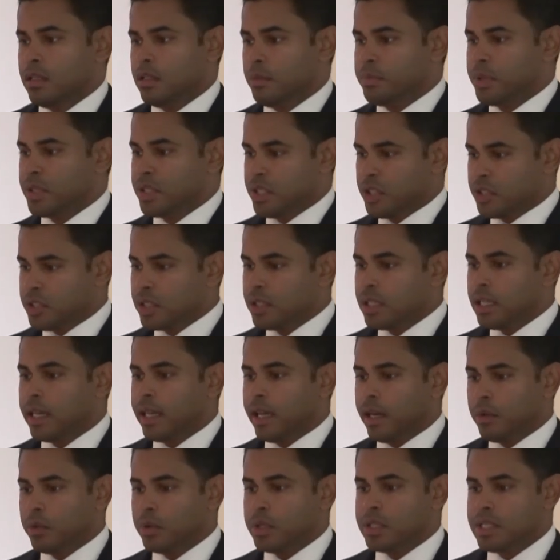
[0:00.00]
The position
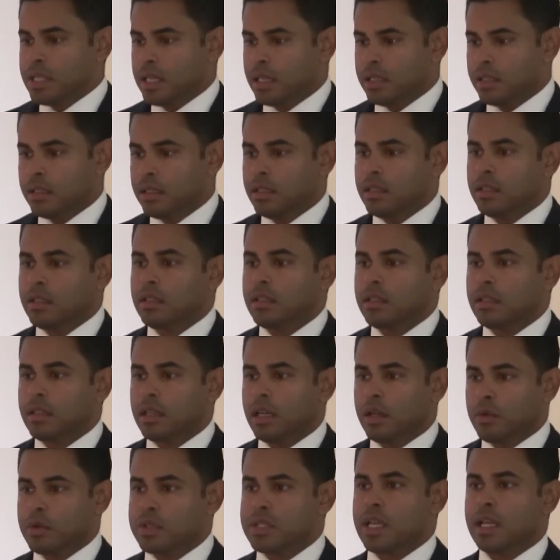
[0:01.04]
that I was in
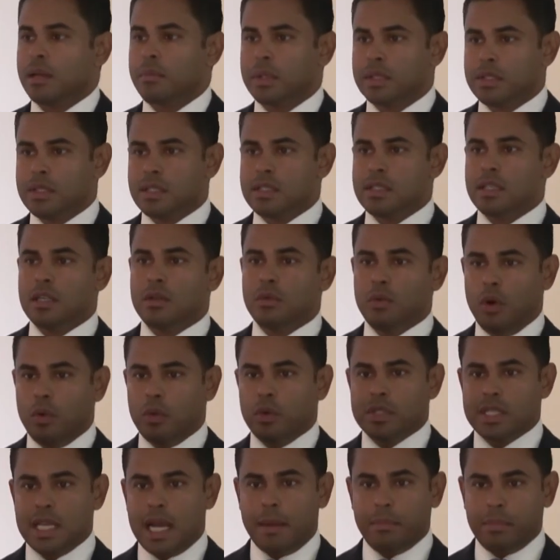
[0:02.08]
I was able to see
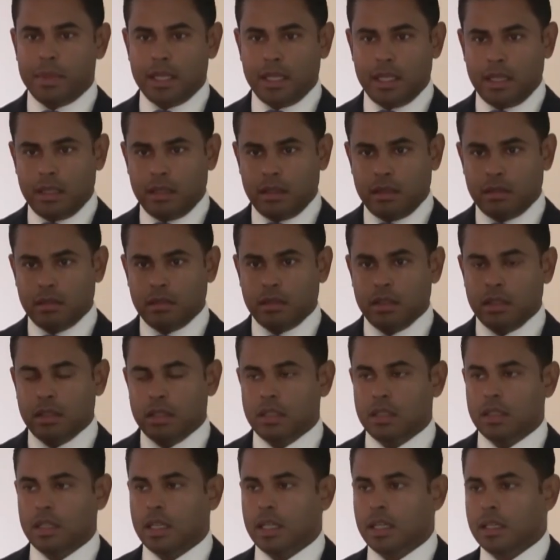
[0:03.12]
what was happening
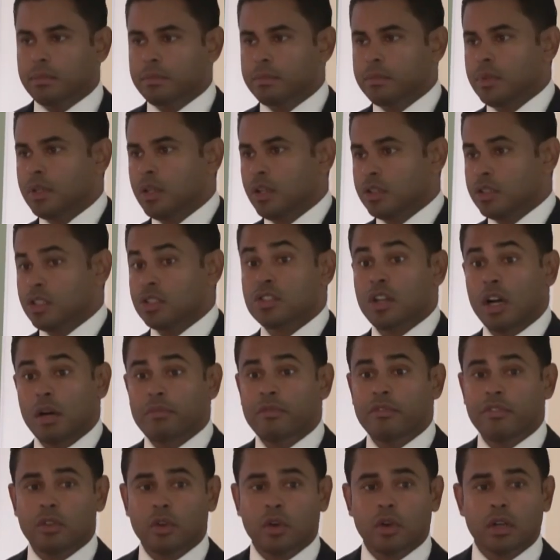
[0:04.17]
um, on the
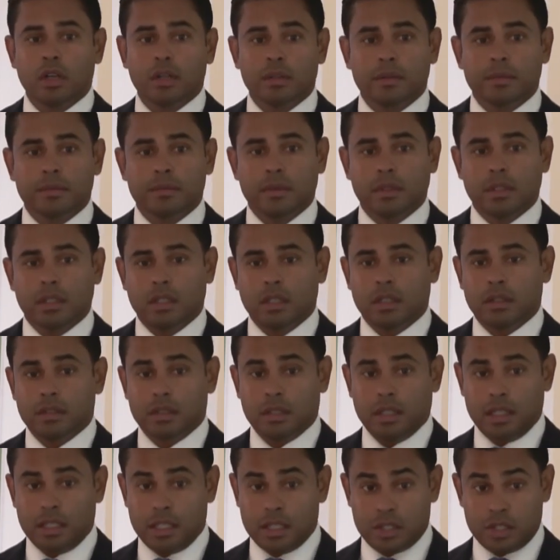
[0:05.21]
top floor, uh,
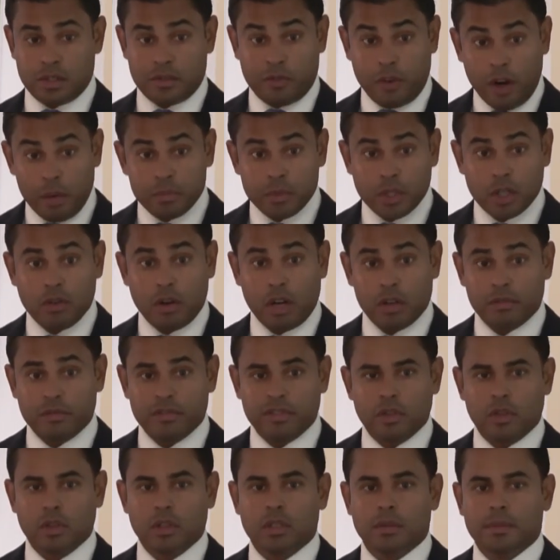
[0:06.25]
and this is from the ground
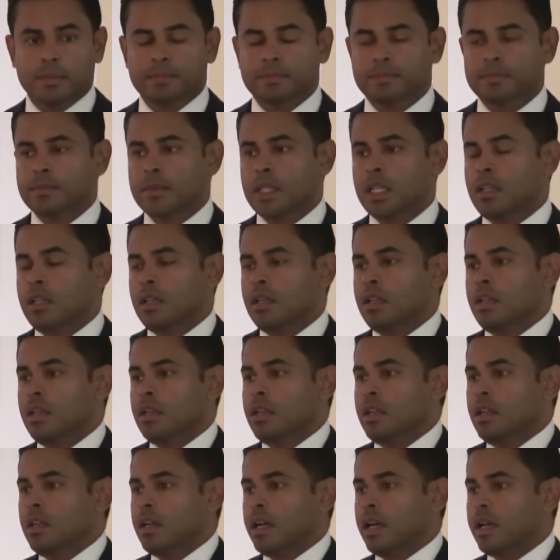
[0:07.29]
floor.
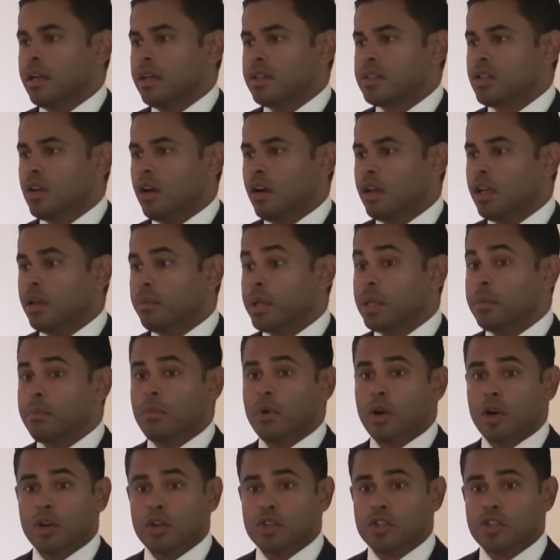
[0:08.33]
And I saw him
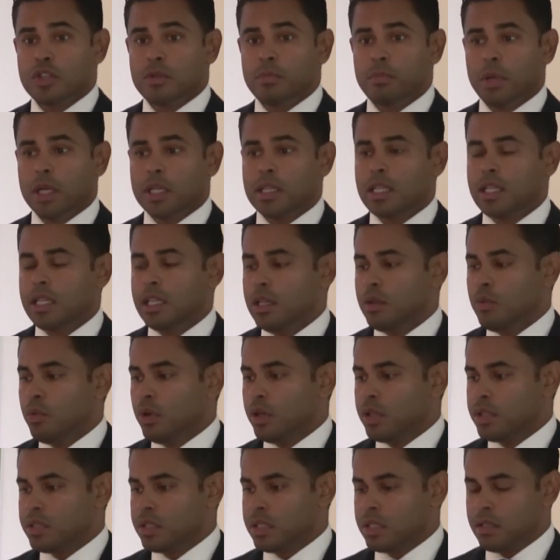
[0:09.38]
emerge, but he
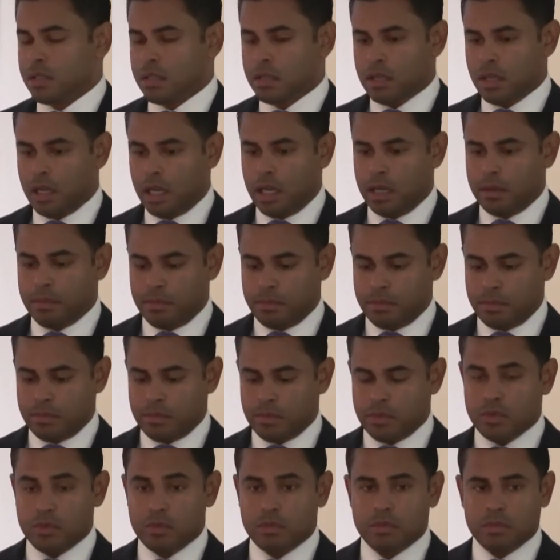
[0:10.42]
was um,
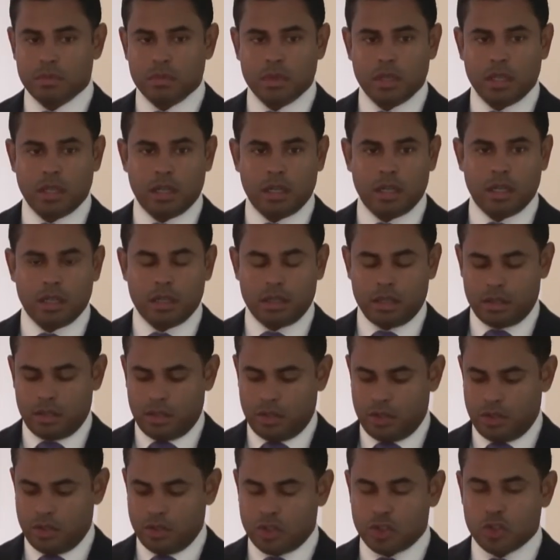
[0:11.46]
uh,
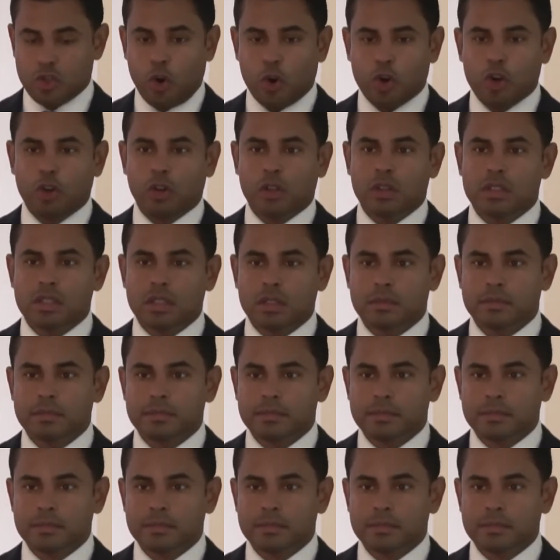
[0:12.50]
circled